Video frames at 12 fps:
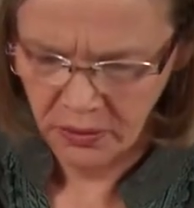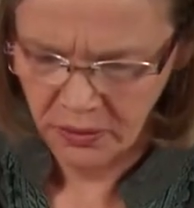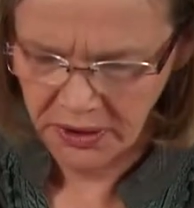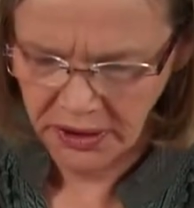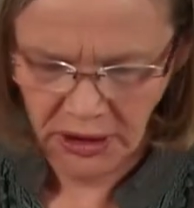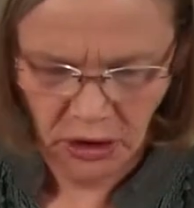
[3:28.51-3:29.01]

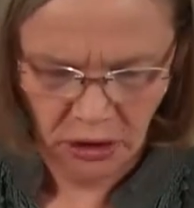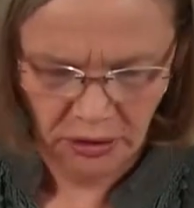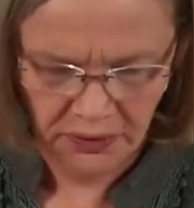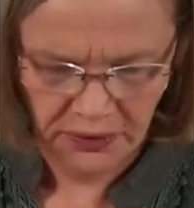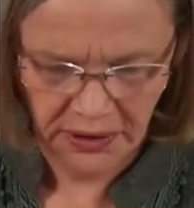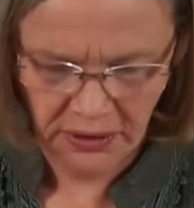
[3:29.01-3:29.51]
what each
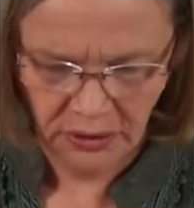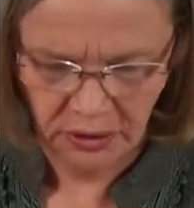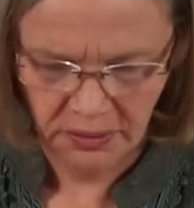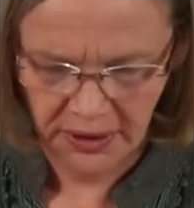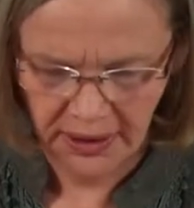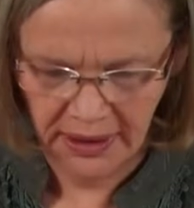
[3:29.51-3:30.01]
of these
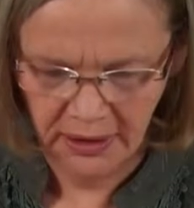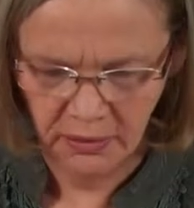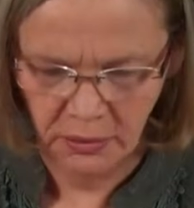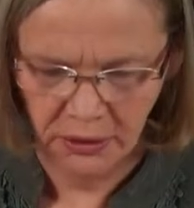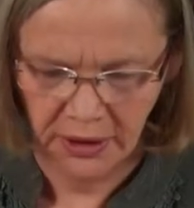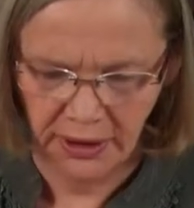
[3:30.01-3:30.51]

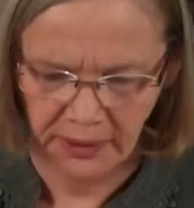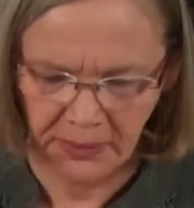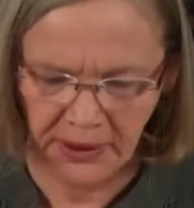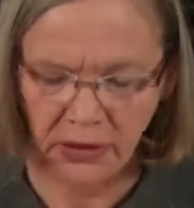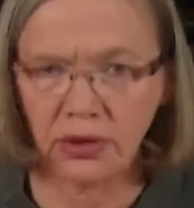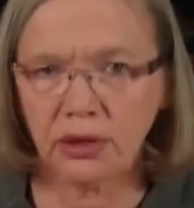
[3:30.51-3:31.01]
complicated
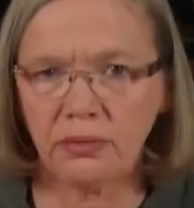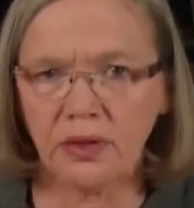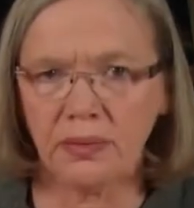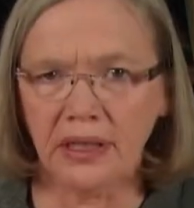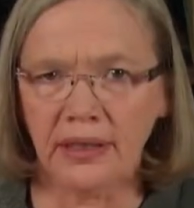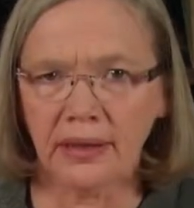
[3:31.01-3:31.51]
bookkeeping
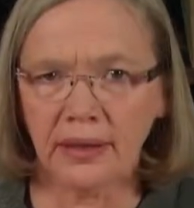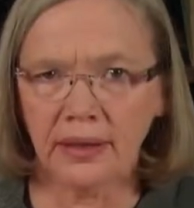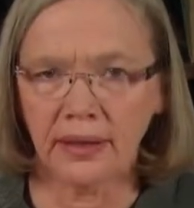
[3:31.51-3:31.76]
terms mean.